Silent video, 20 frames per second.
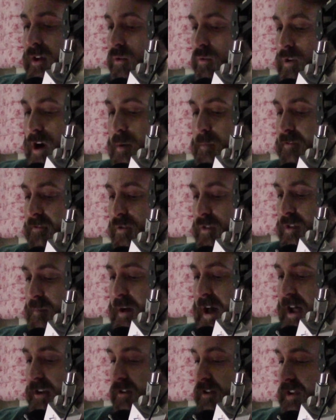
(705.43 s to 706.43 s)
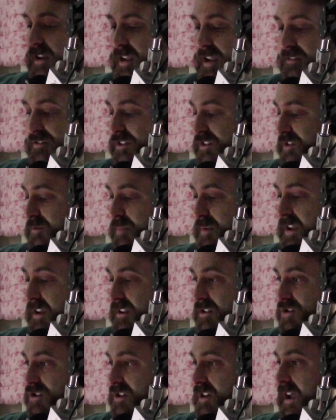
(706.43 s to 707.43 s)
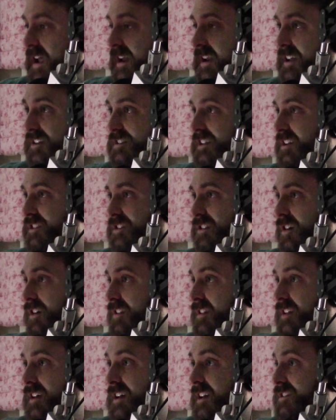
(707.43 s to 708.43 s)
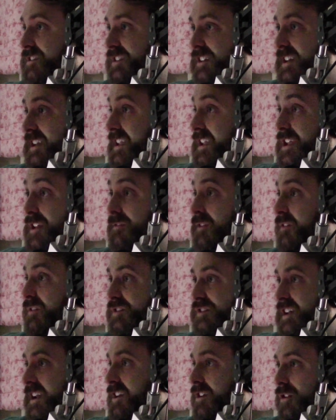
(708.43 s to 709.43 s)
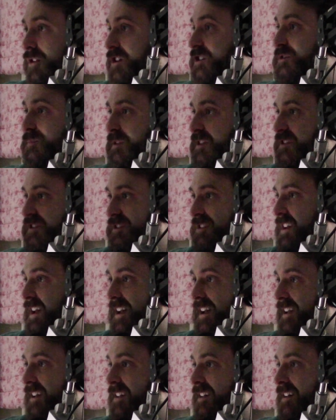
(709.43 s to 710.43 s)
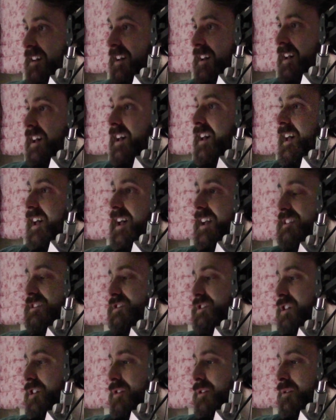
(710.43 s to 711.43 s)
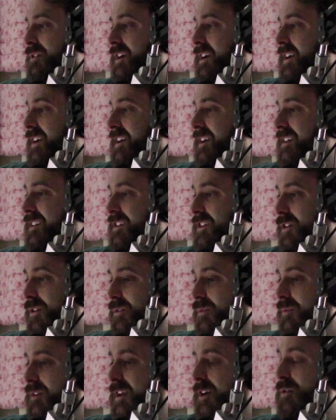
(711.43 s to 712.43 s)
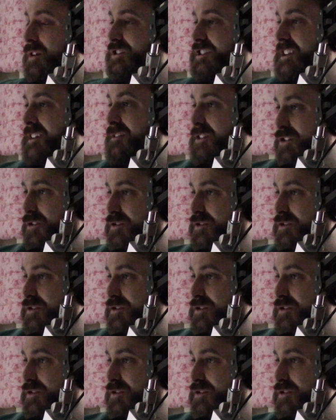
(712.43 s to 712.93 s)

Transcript: Right before the battle, he gives a speech, and he says, on this, the eve of St. Crispin's Day. Hmm. And so, you know, it wasn't even